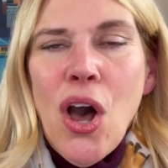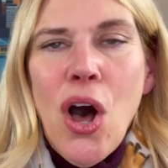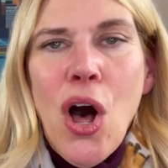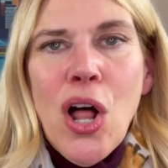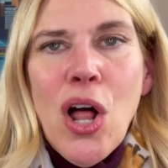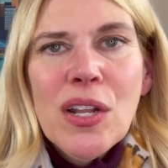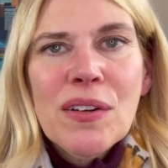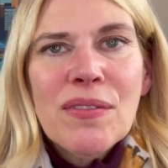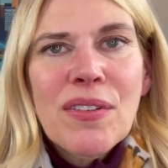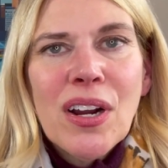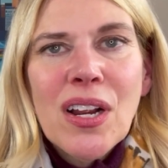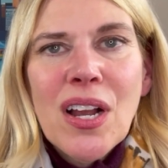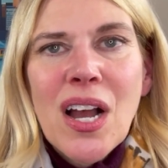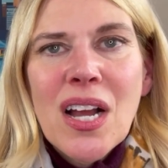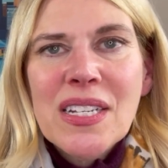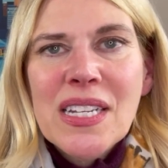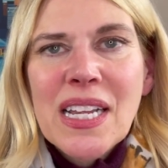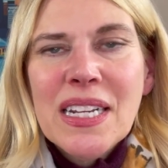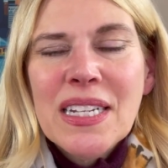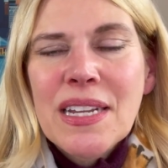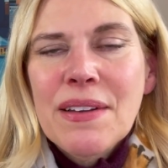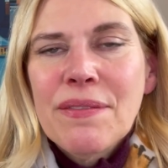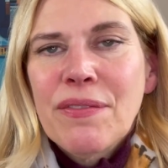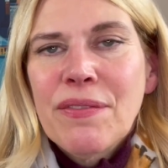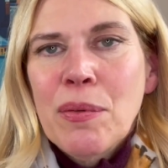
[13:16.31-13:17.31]
All of our
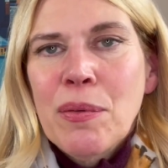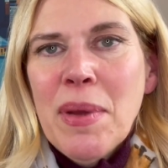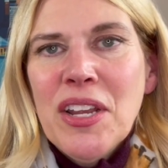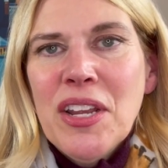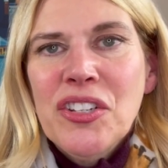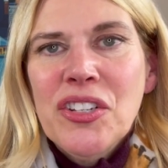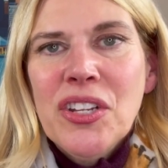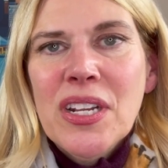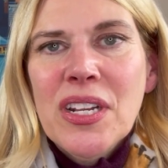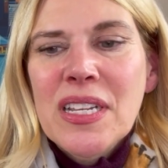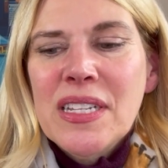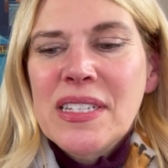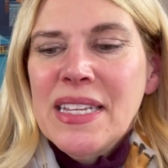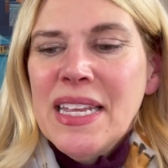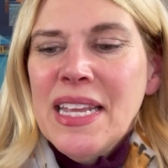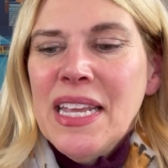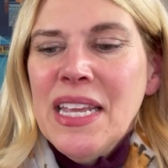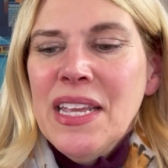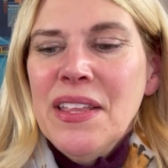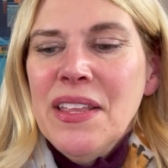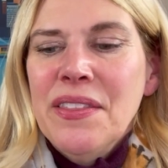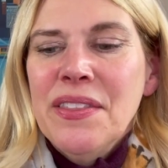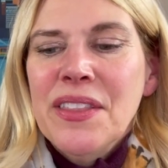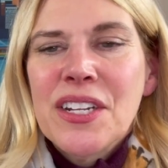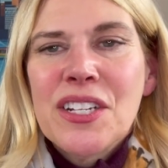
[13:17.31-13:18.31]
contact information is
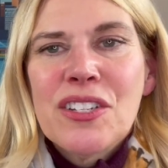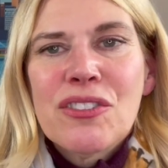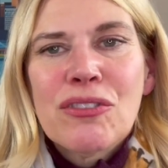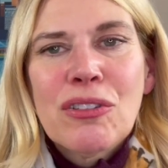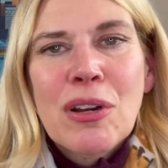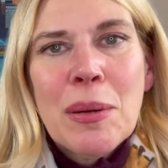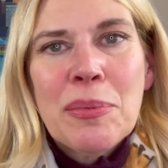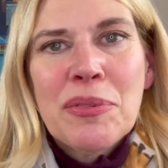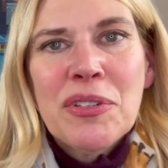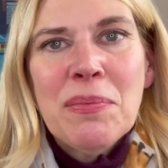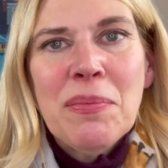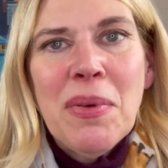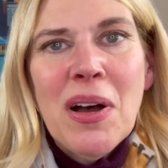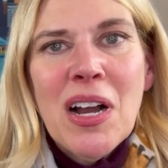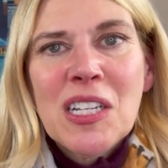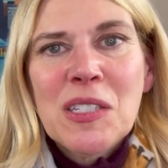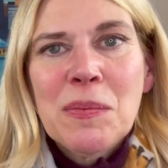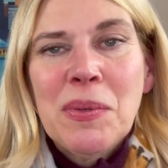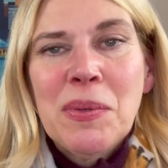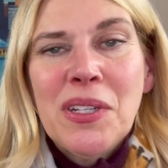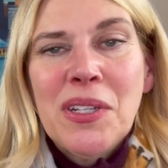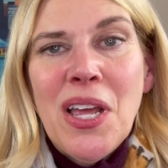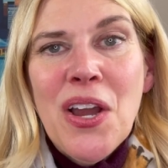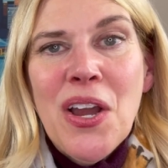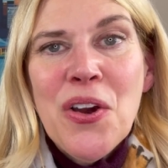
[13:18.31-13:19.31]
in the description box
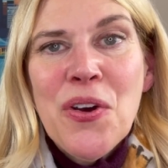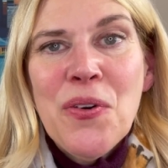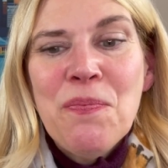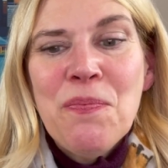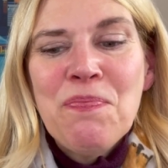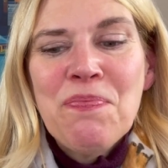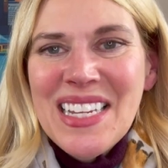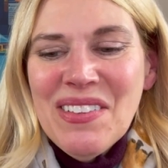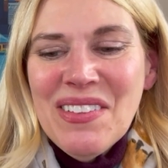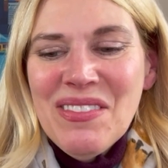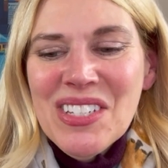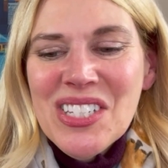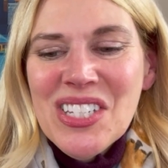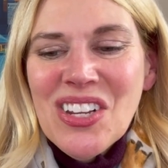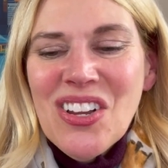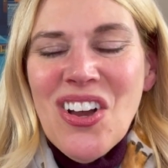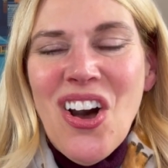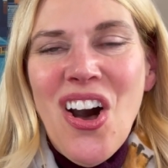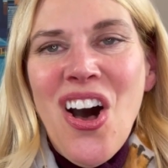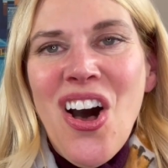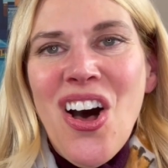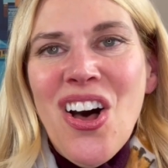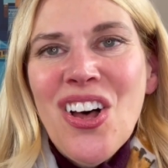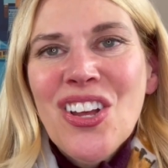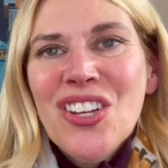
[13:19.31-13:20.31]
below. Give us a
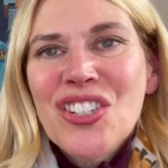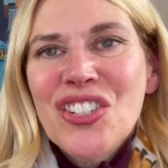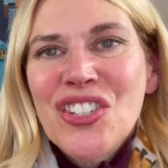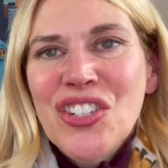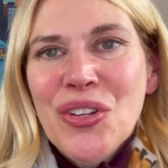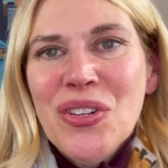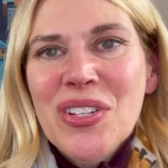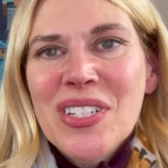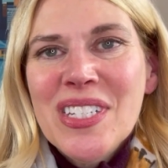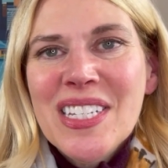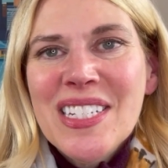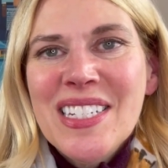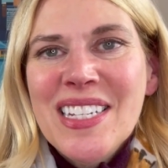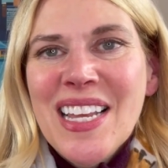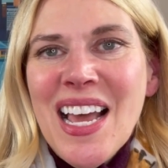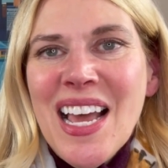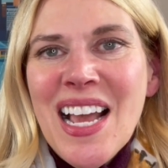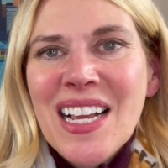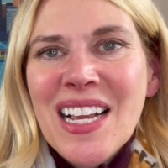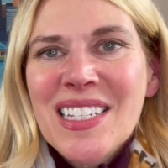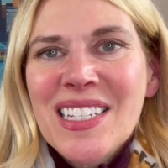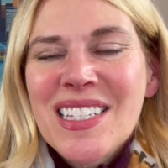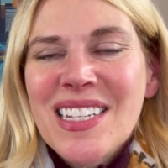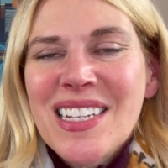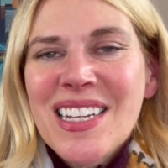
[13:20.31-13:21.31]
call, shoot us a
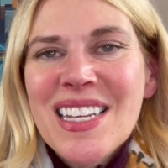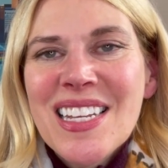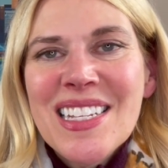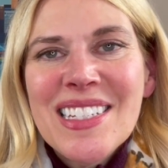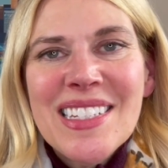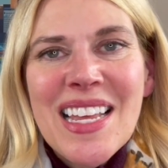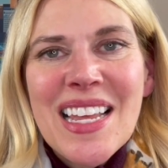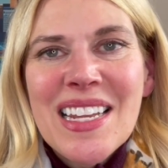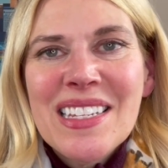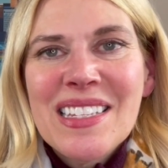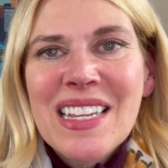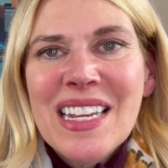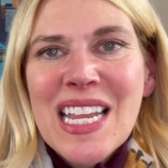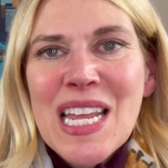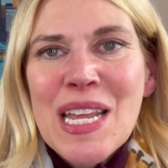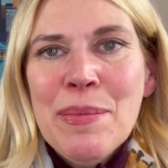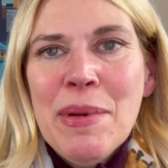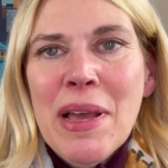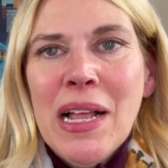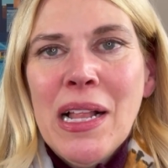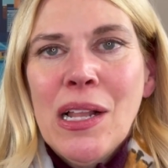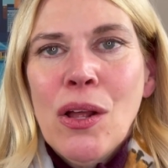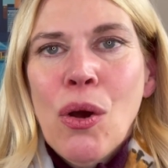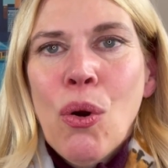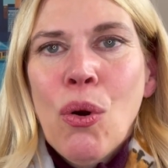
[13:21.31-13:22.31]
text, send us an
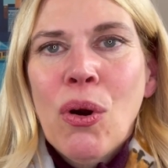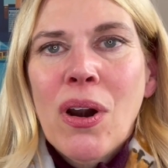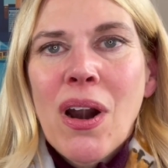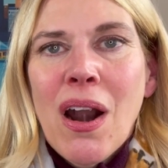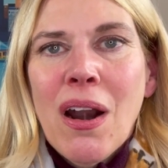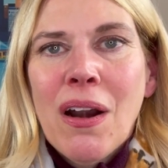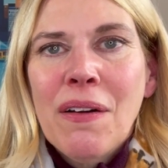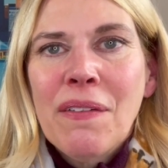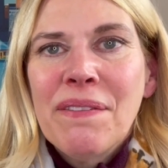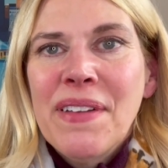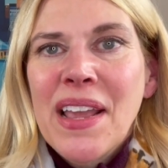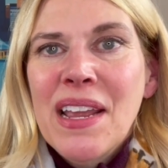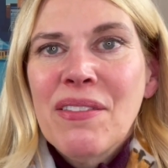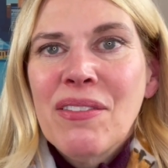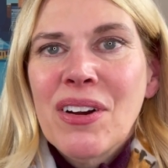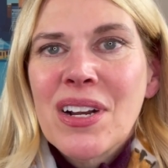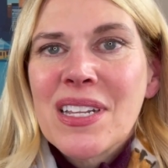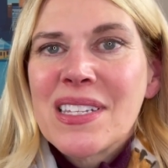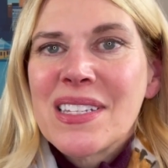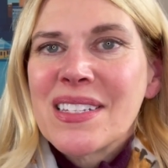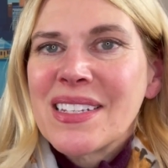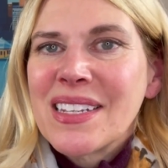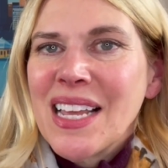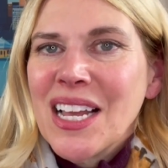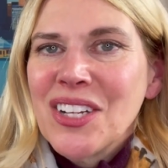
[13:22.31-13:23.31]
email, or our
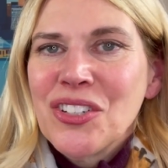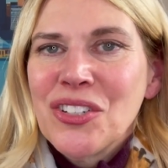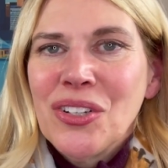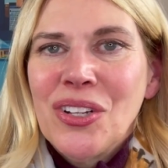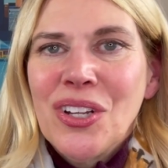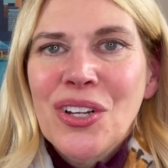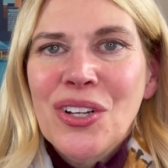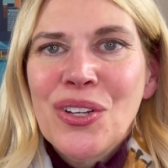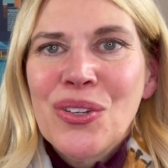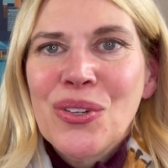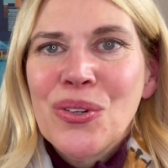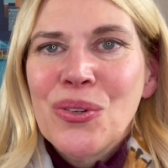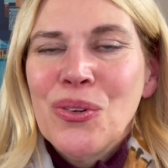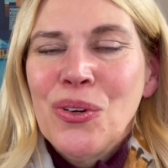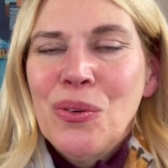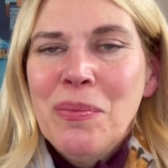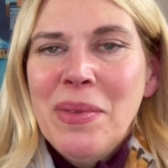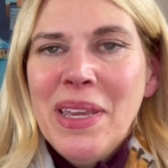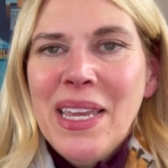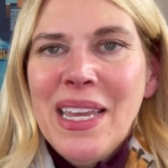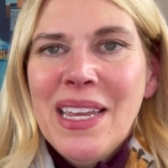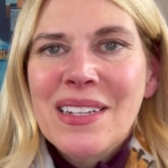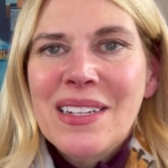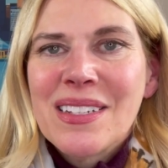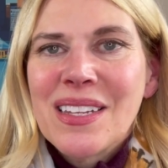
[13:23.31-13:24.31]
favorite, schedule a Google
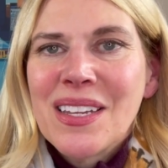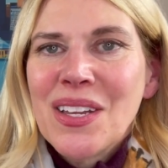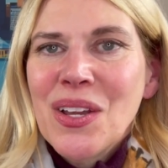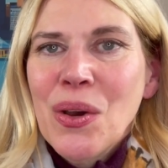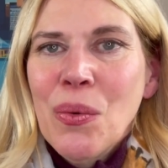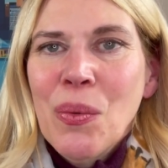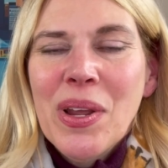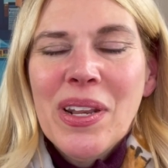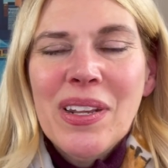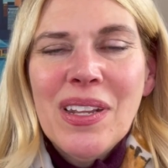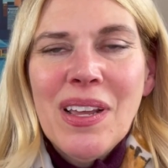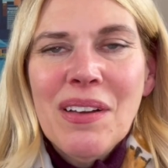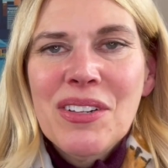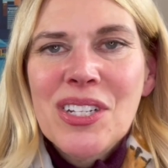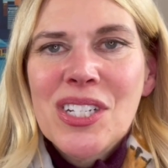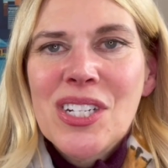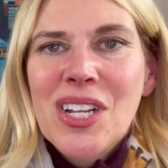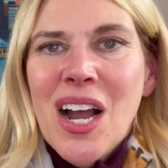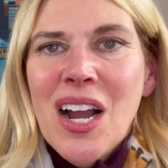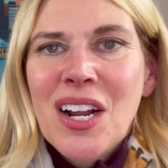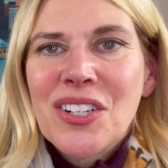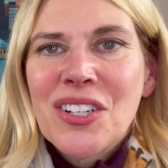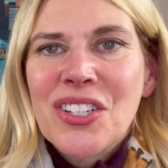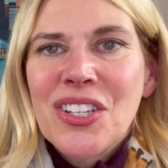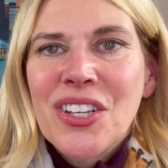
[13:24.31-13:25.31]
Meet. We'd love to
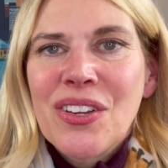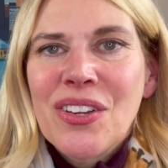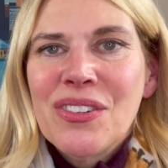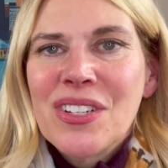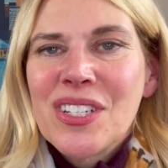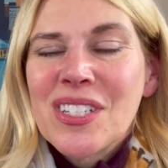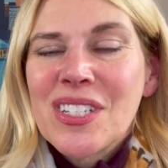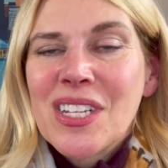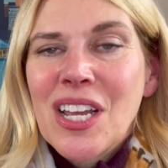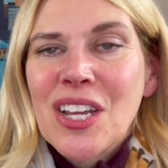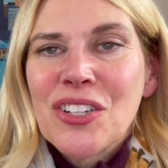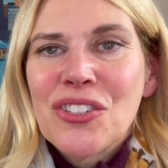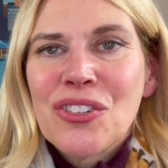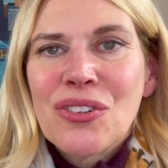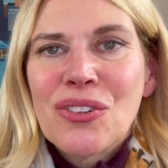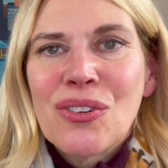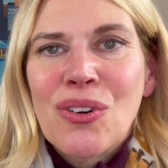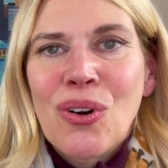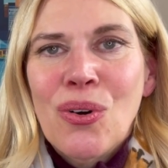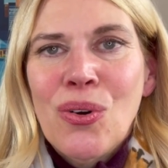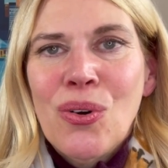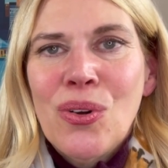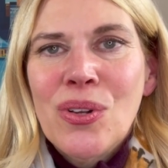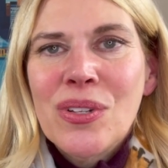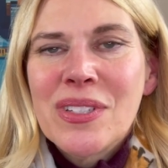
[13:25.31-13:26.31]
talk to you, discuss your
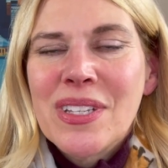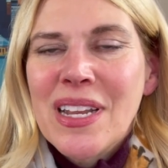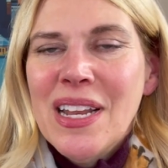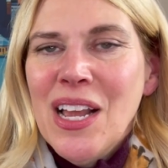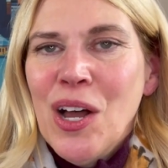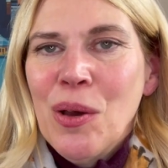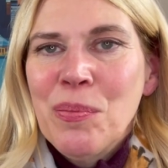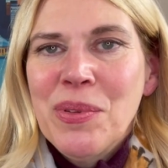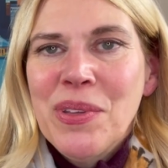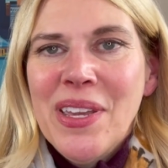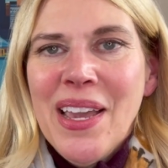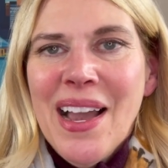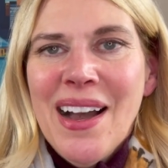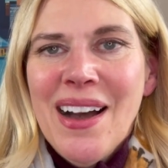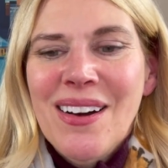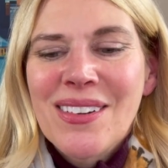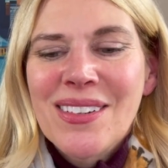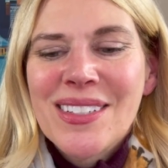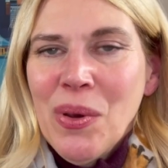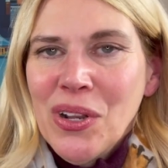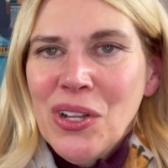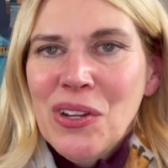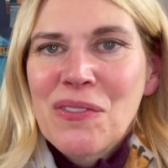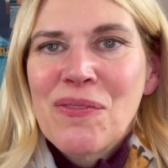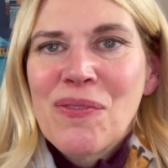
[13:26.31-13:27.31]
goals, and help you out.
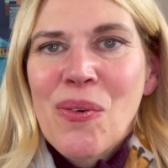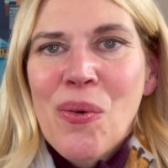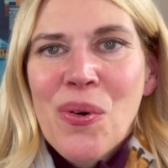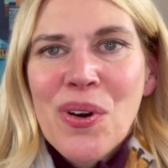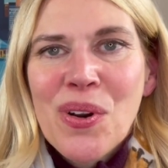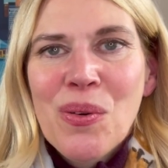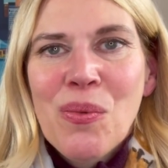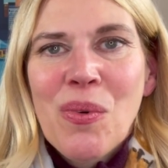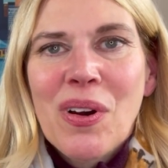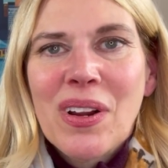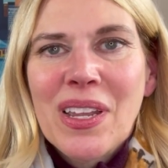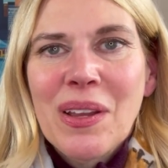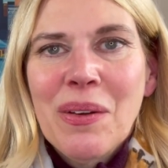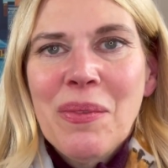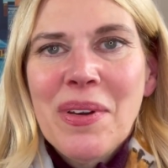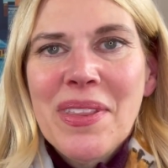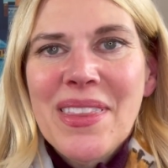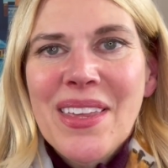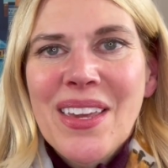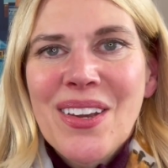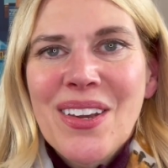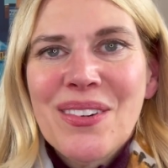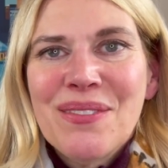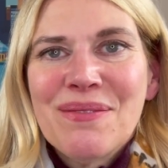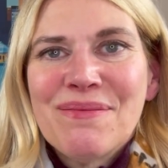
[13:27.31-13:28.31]
We look forward to working with
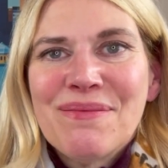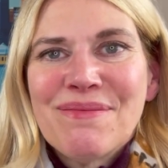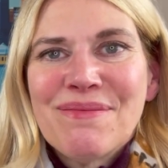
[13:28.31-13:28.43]
you.